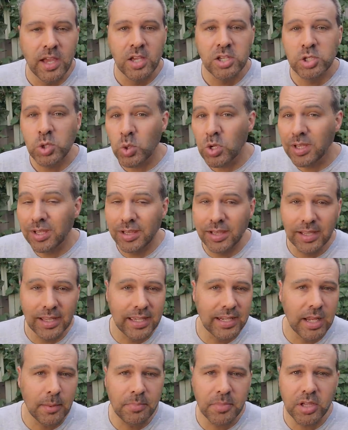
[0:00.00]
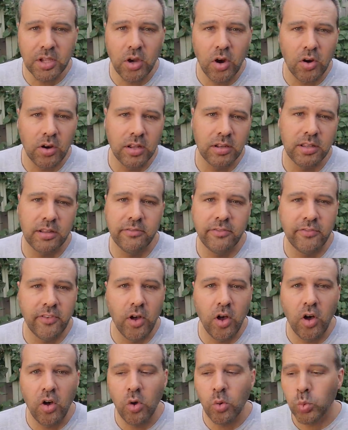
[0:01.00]
So clean up the garden in
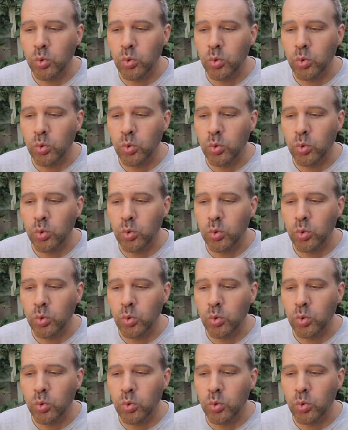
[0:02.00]
fall,